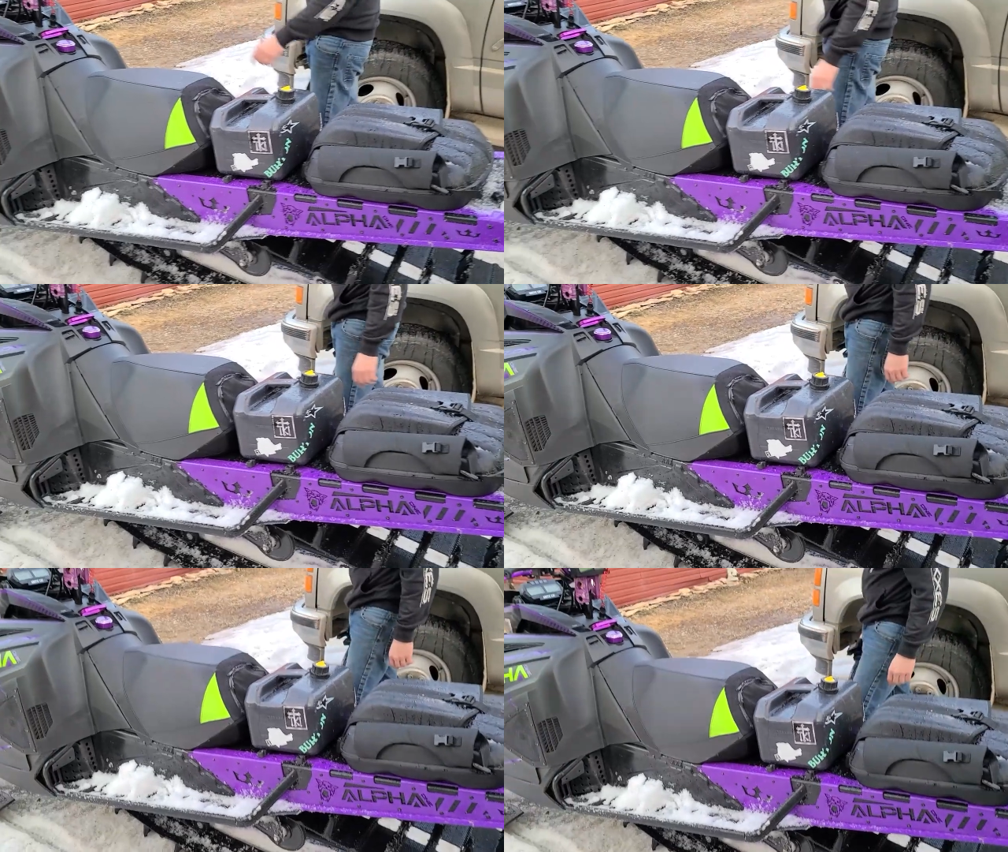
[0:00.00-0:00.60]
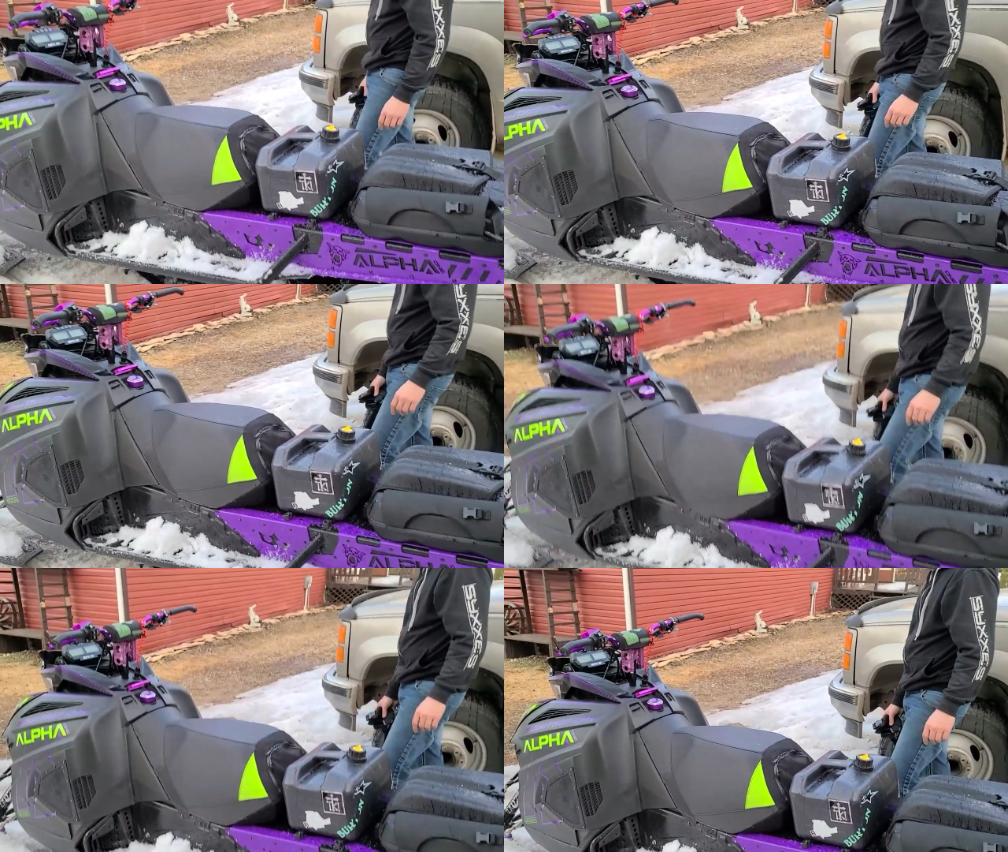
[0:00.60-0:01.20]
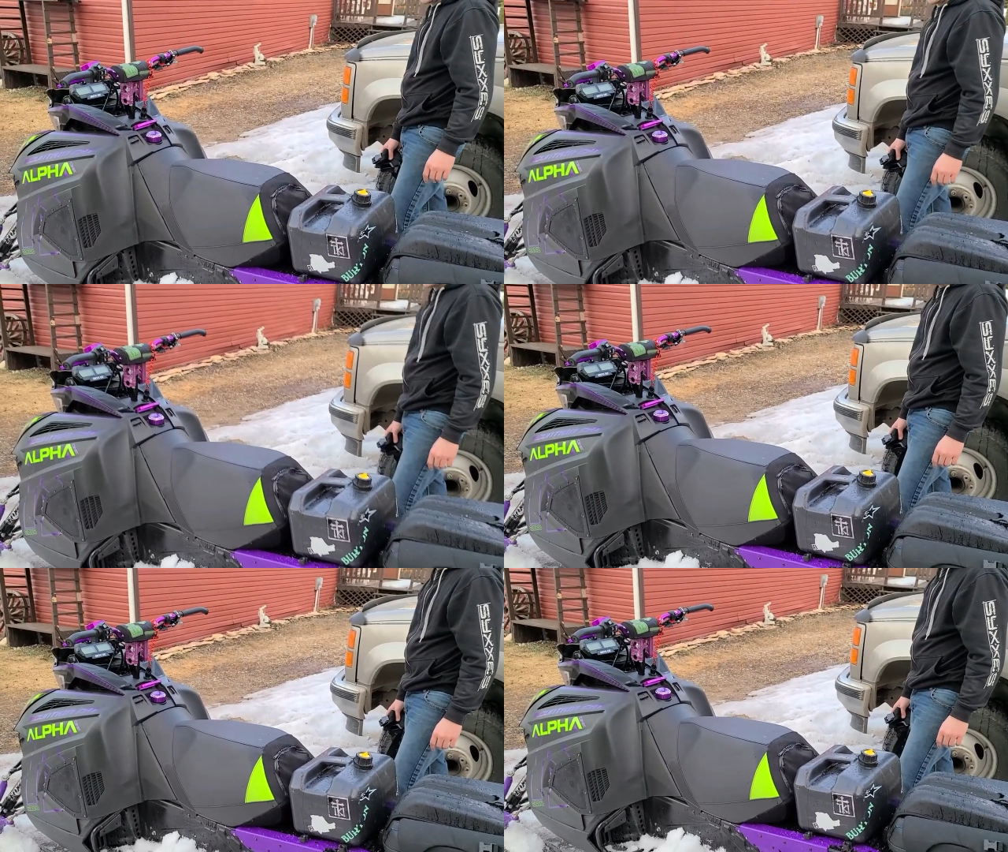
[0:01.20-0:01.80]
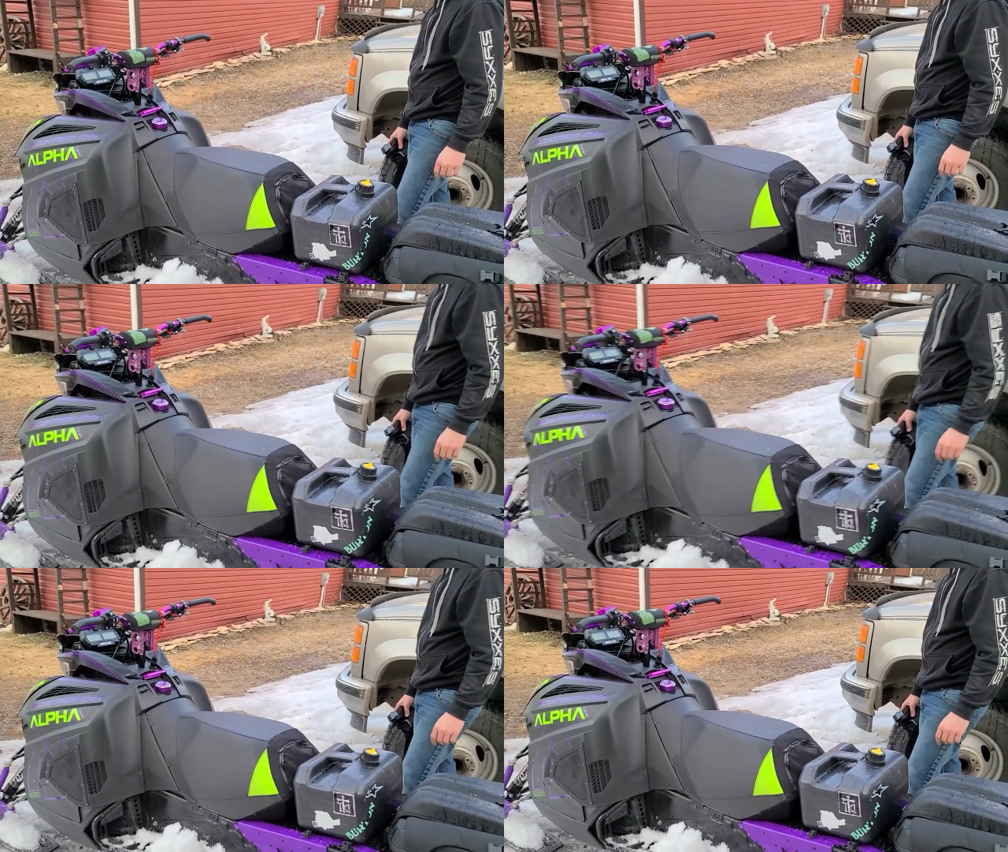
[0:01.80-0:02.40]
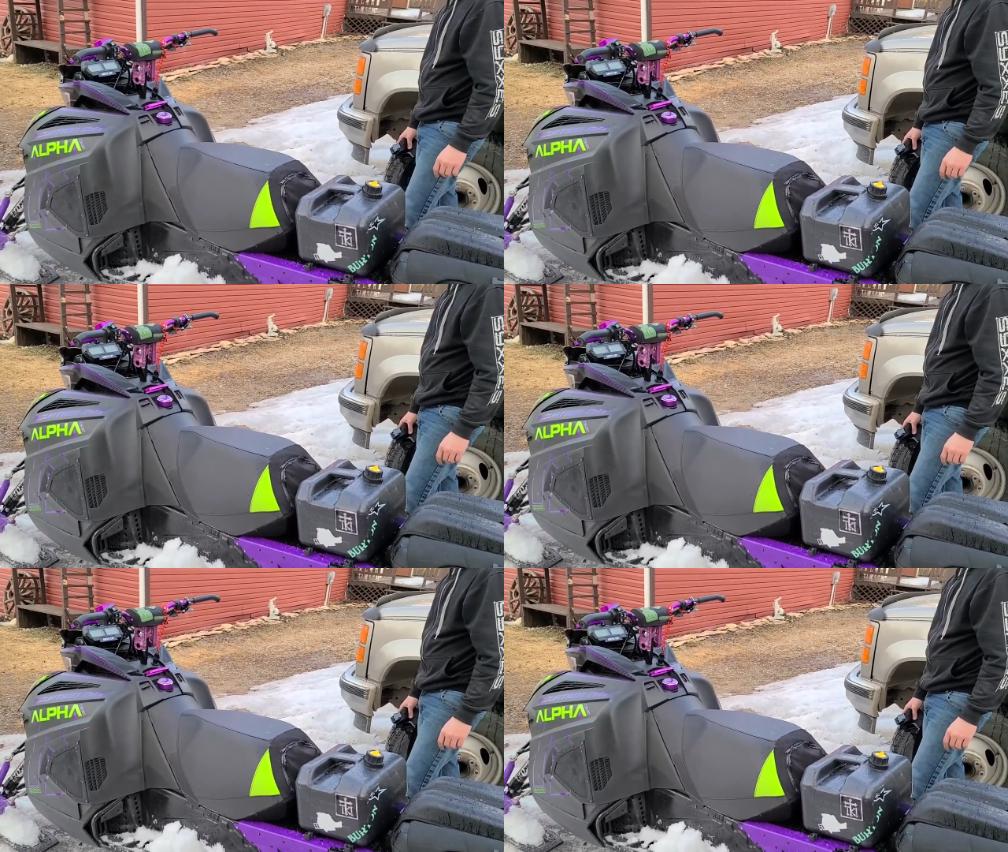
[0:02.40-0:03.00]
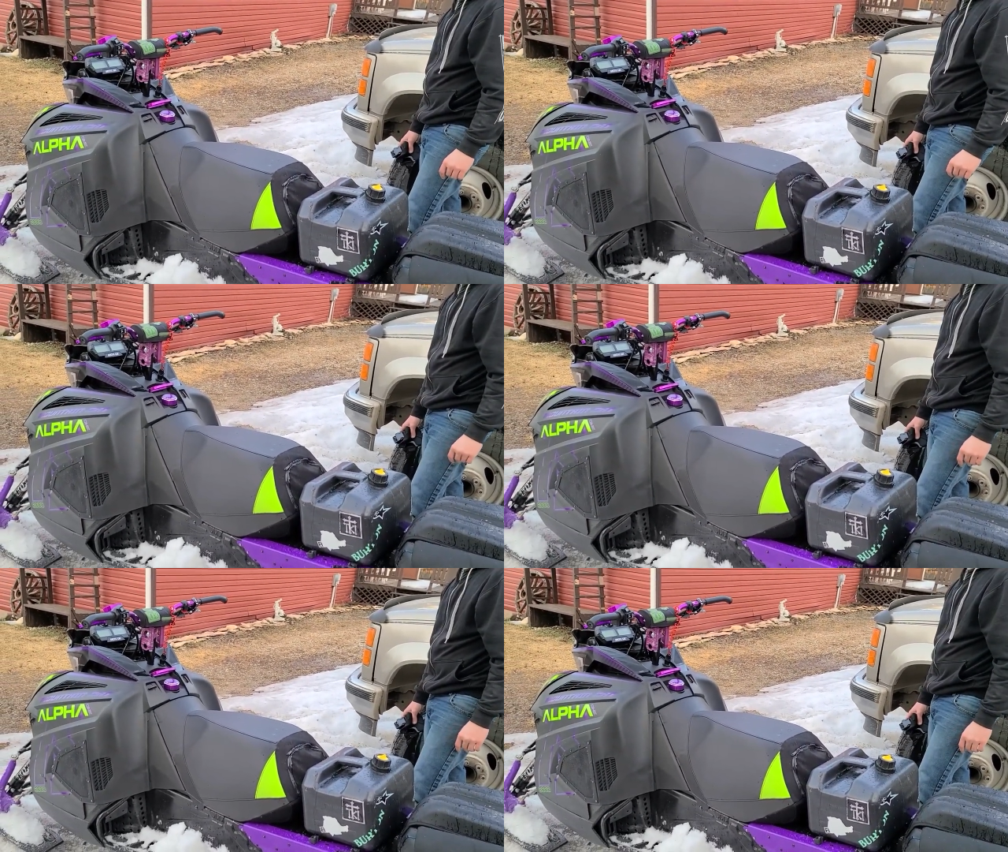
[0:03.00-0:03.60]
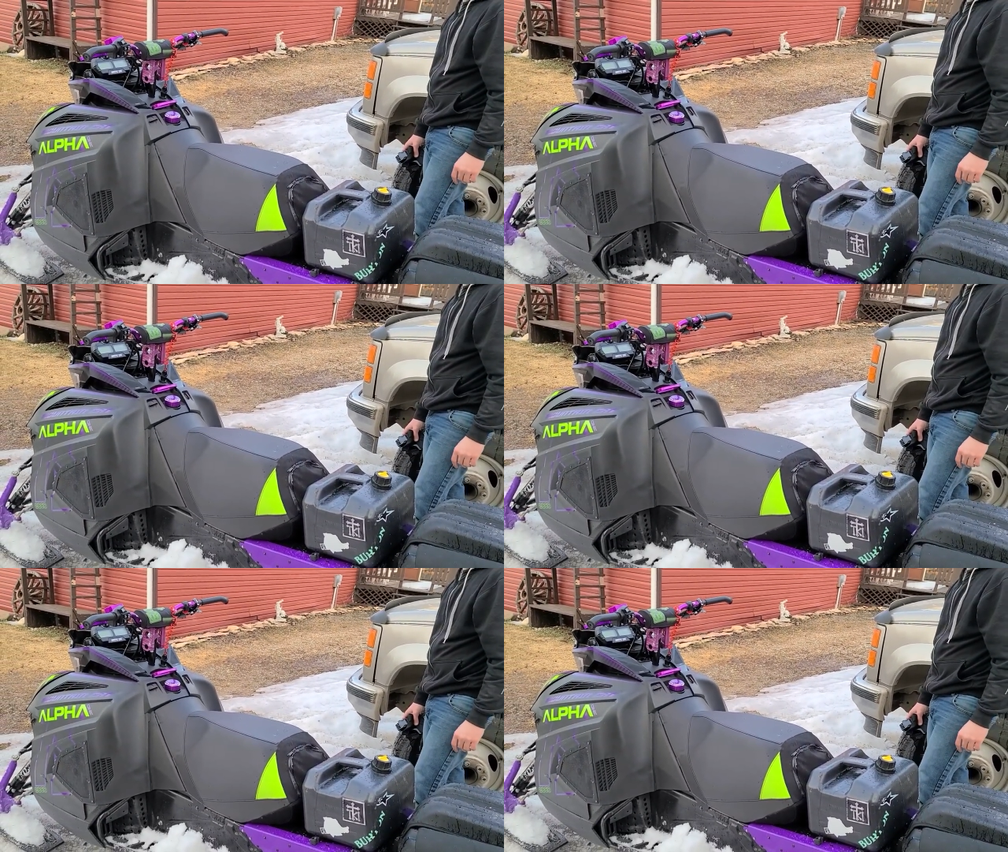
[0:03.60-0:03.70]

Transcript: No face is visible, so there are no lips to read.